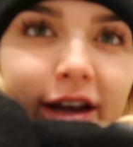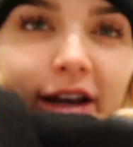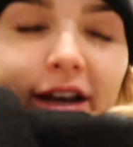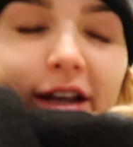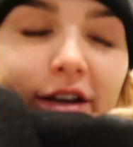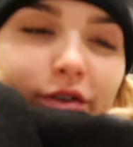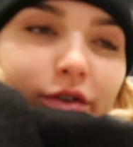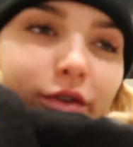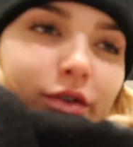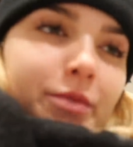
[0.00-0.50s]
in
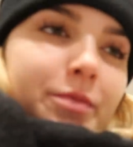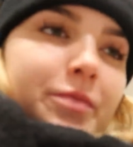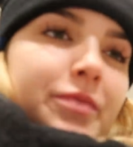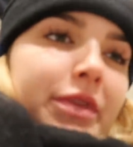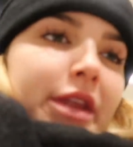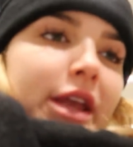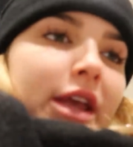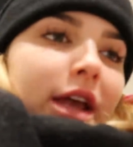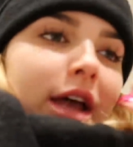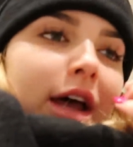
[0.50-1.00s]
Lidl.
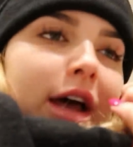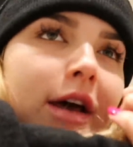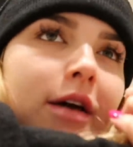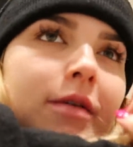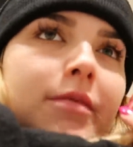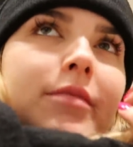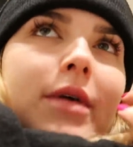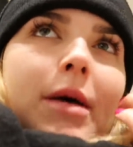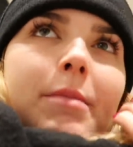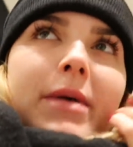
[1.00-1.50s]

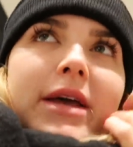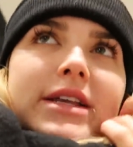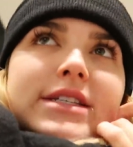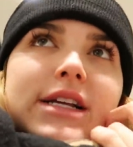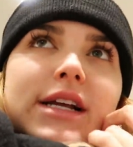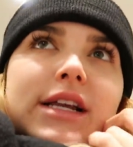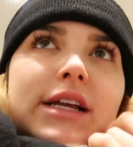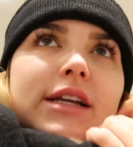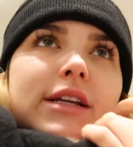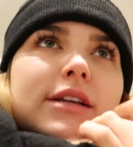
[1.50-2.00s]
I'm
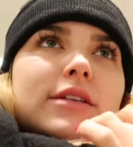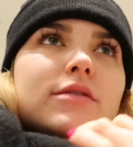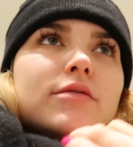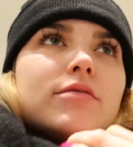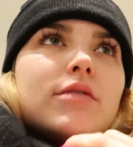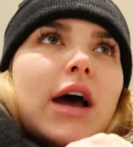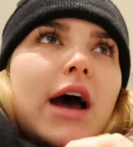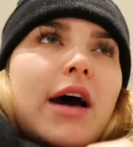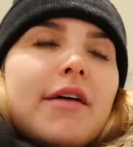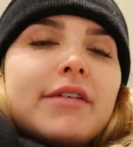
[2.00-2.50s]
basically
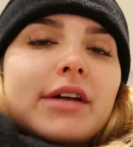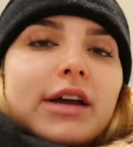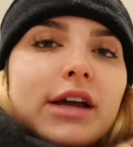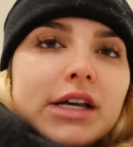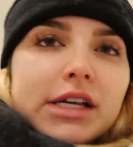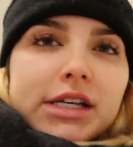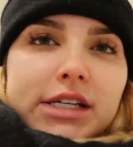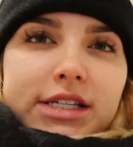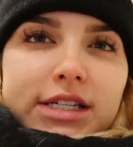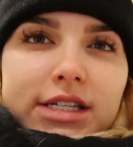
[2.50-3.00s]
having
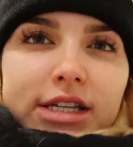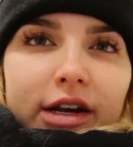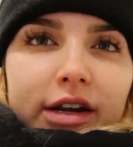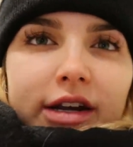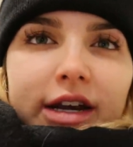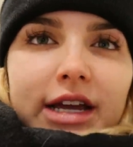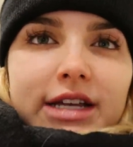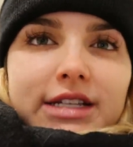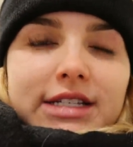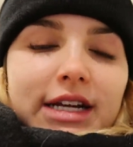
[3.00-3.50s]
a
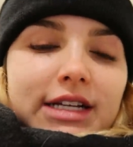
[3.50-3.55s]
Sunday,